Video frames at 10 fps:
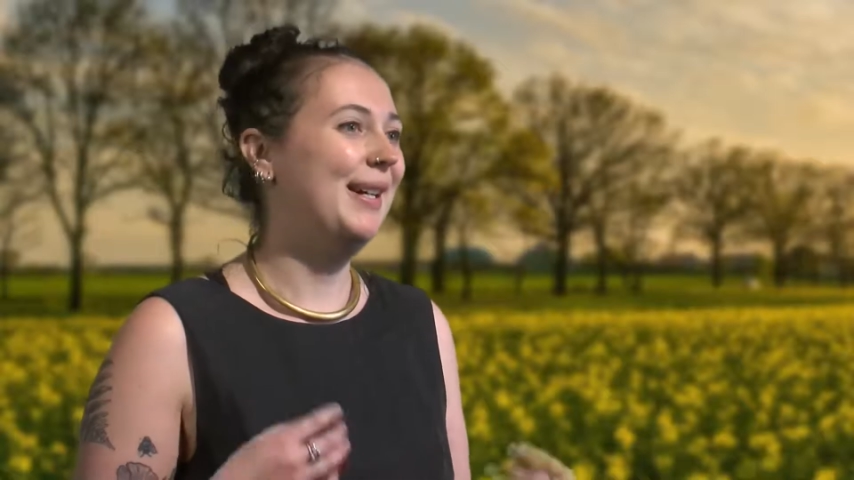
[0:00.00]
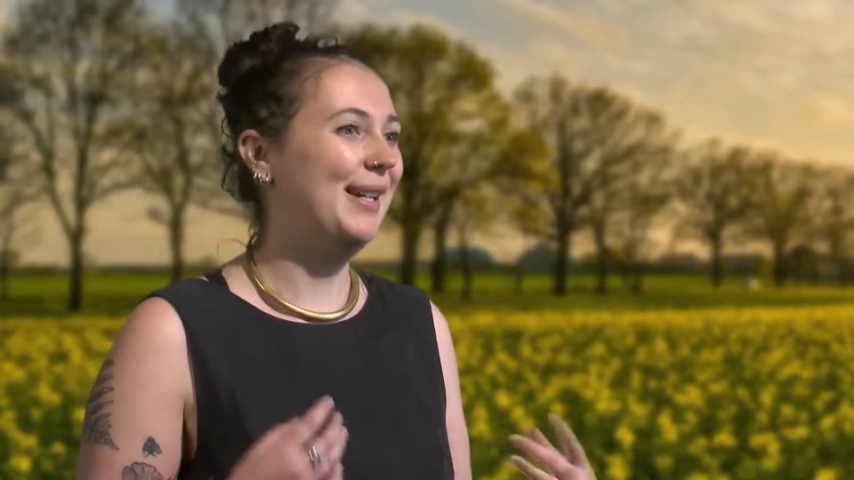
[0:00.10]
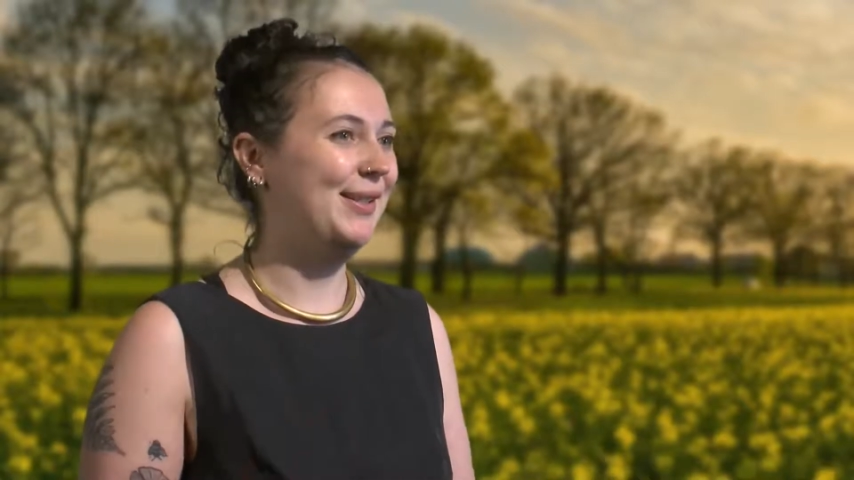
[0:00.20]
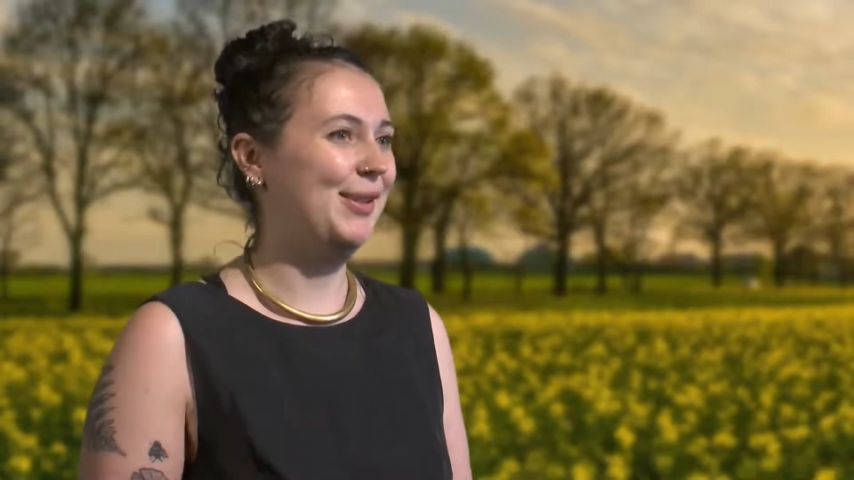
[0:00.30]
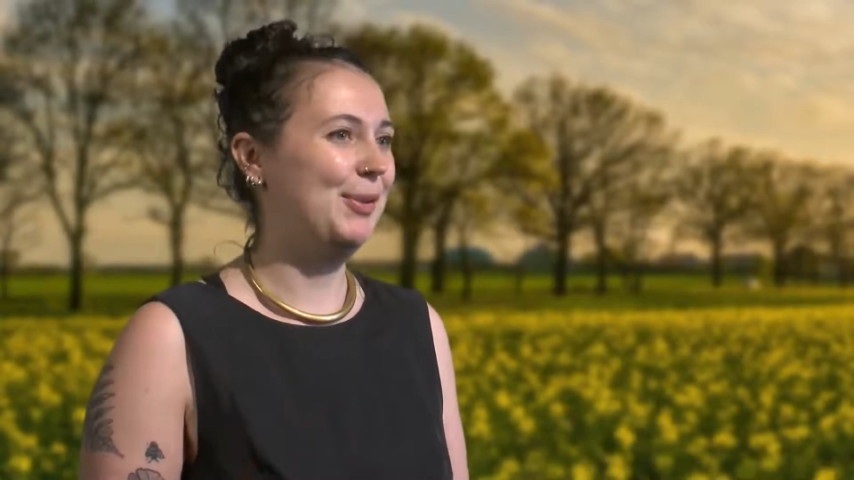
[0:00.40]

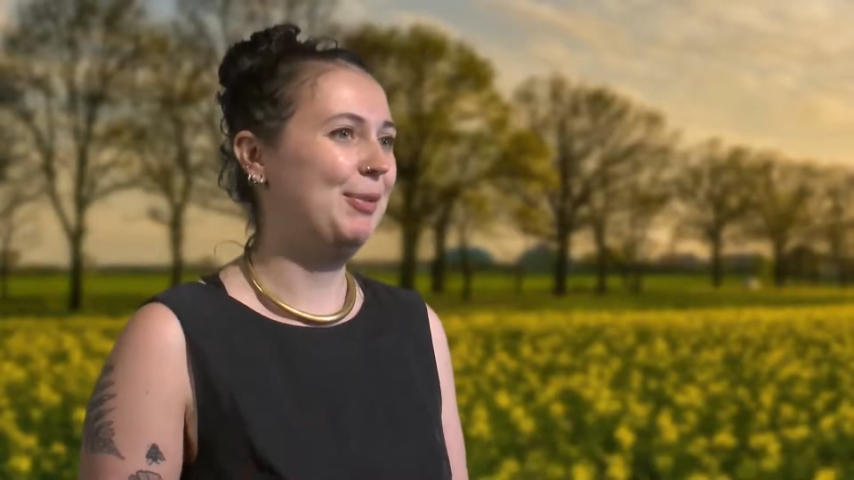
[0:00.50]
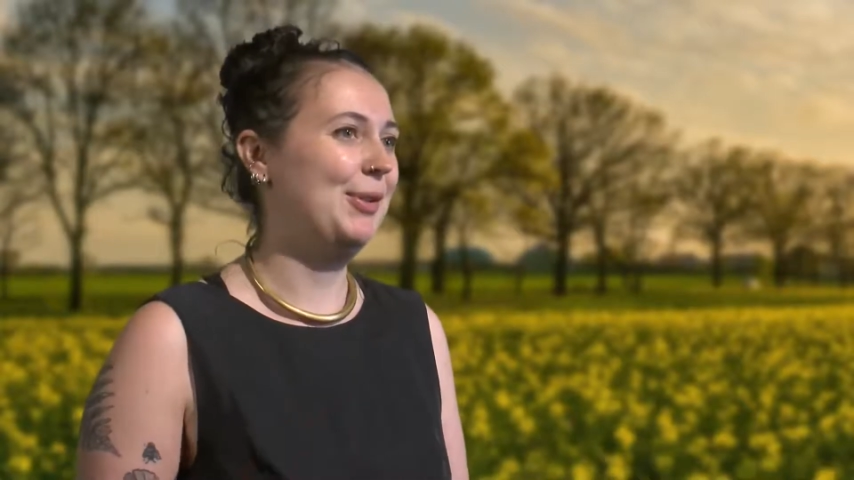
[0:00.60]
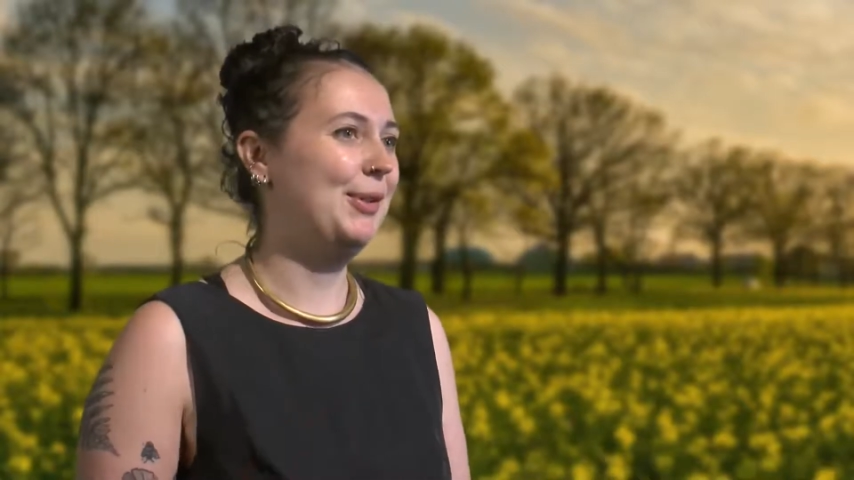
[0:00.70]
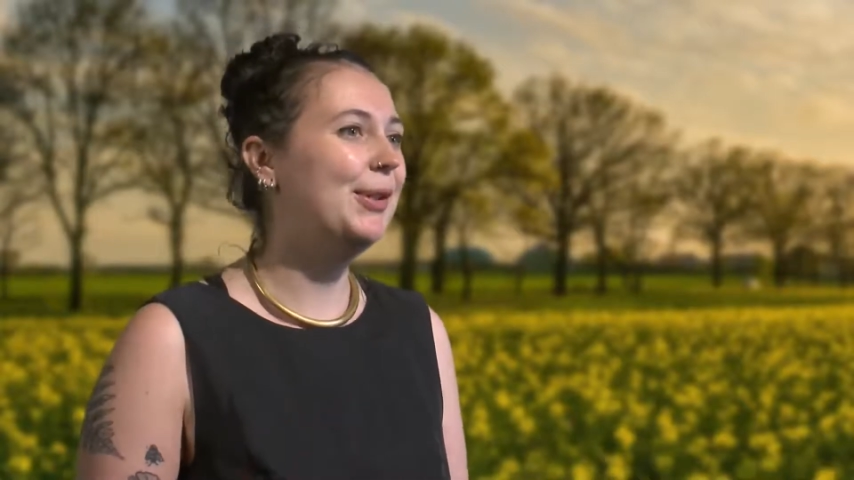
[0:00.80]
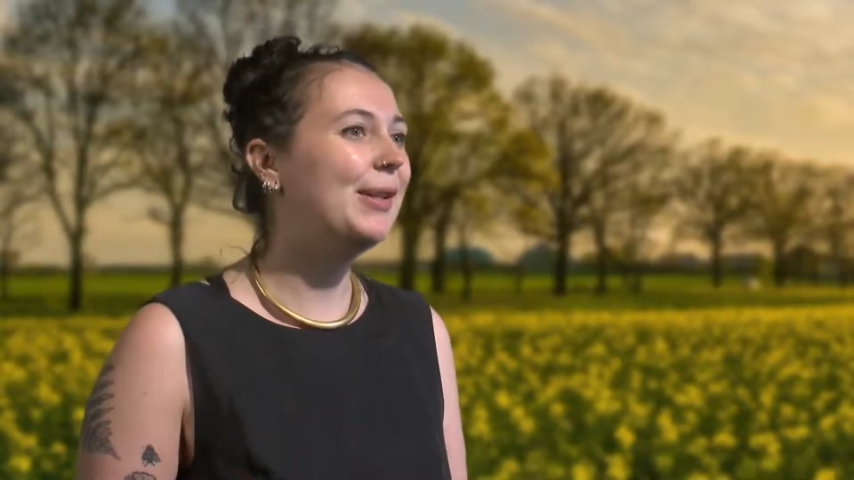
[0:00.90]

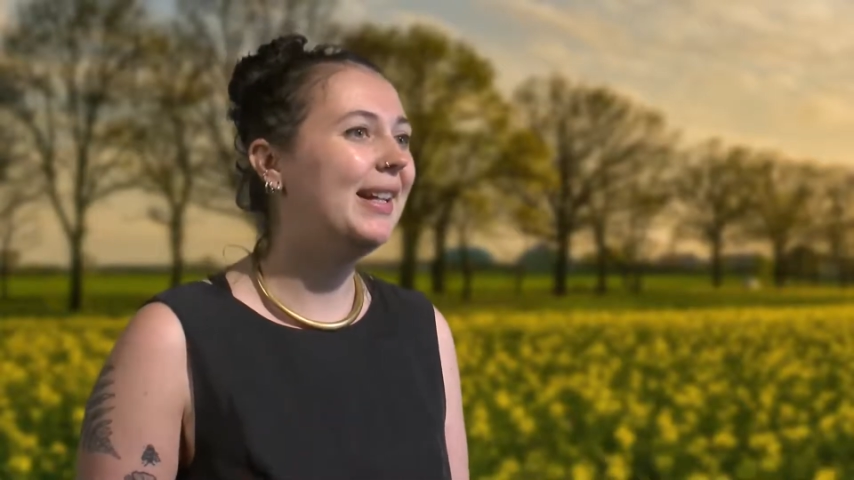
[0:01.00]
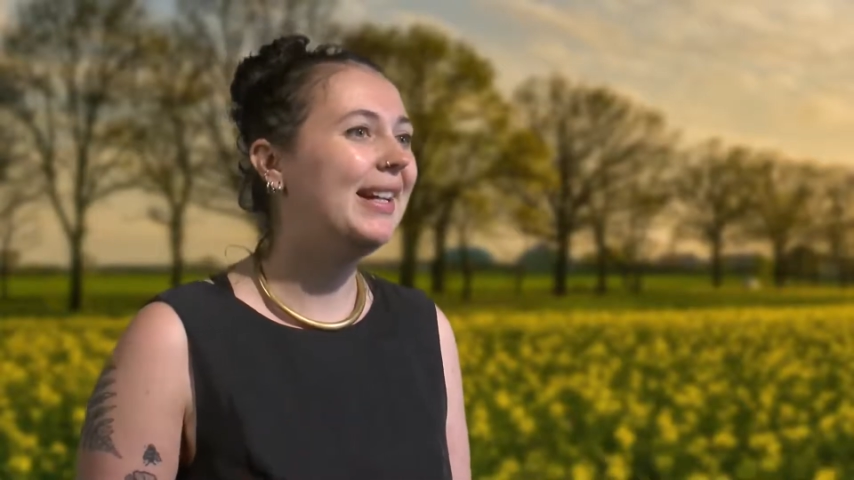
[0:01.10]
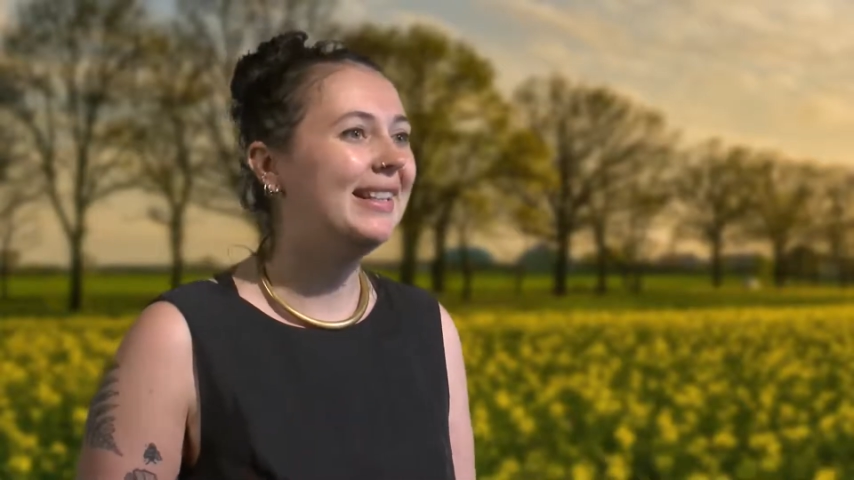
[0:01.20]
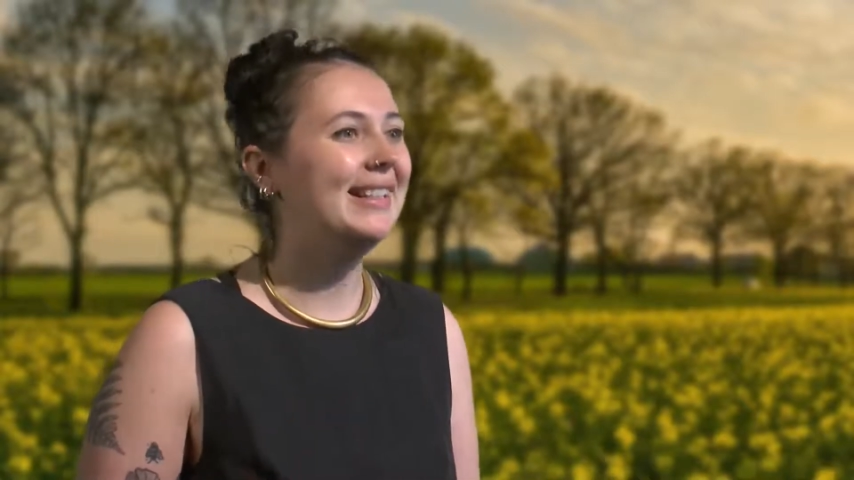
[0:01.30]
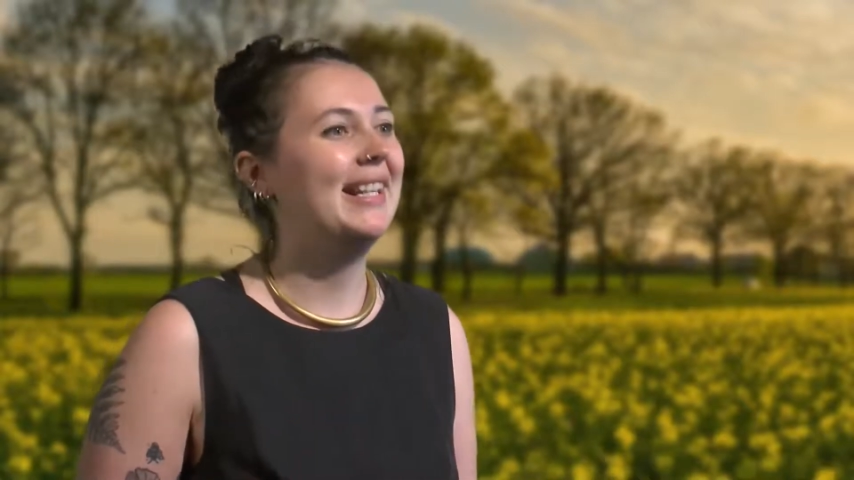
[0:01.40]
adjustments look
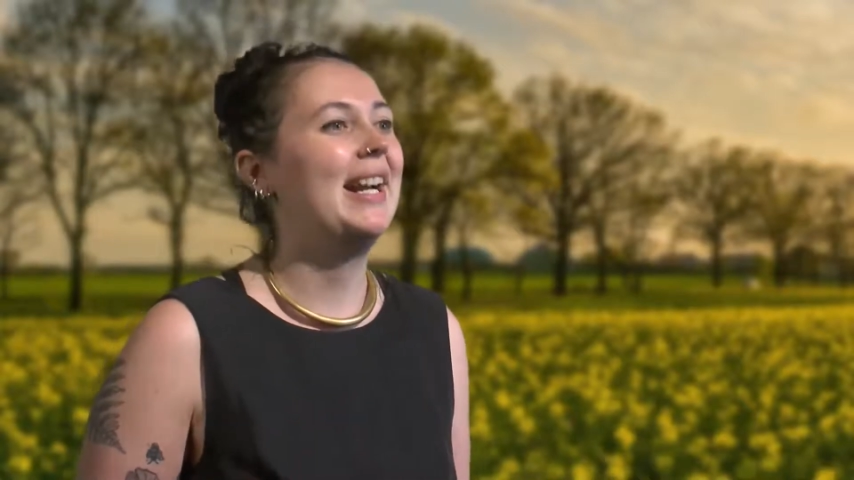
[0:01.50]
like,